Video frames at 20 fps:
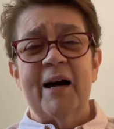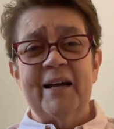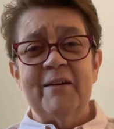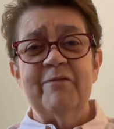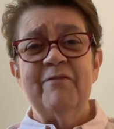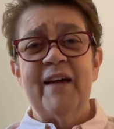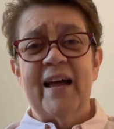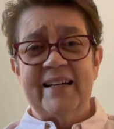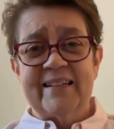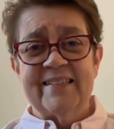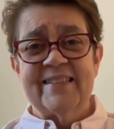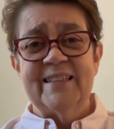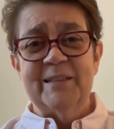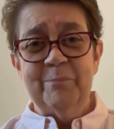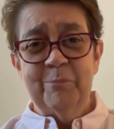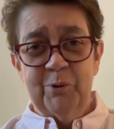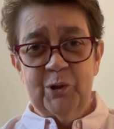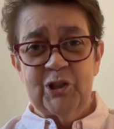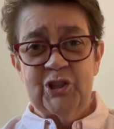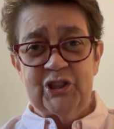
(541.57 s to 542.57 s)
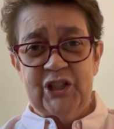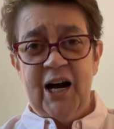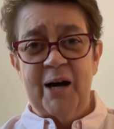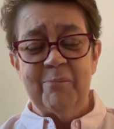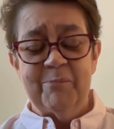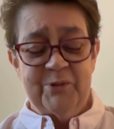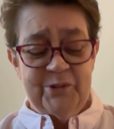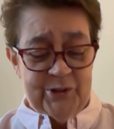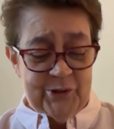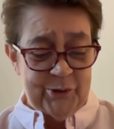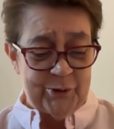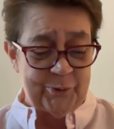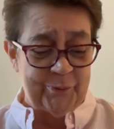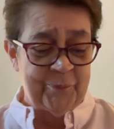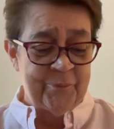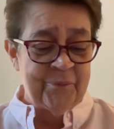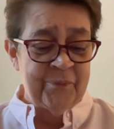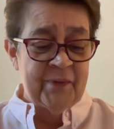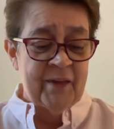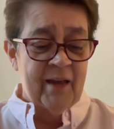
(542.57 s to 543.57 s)
fantasy bookshop too.
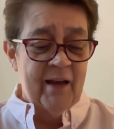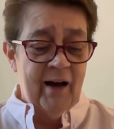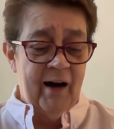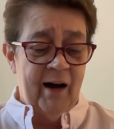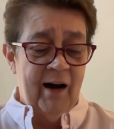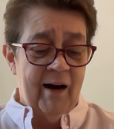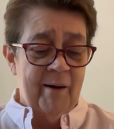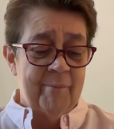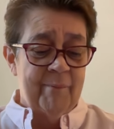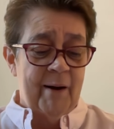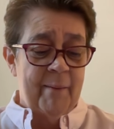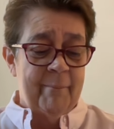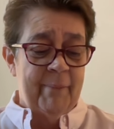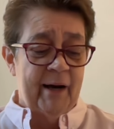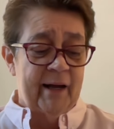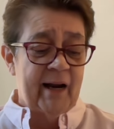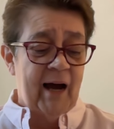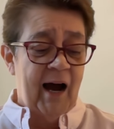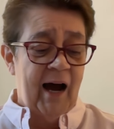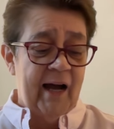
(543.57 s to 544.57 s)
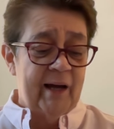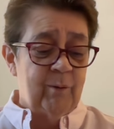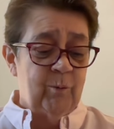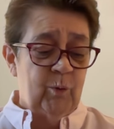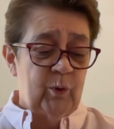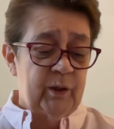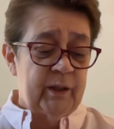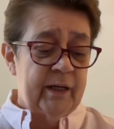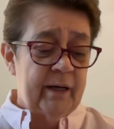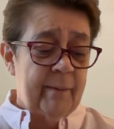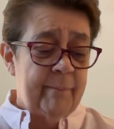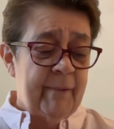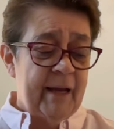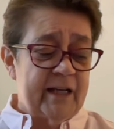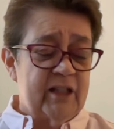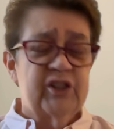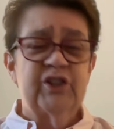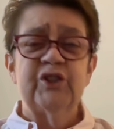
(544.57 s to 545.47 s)
But I would make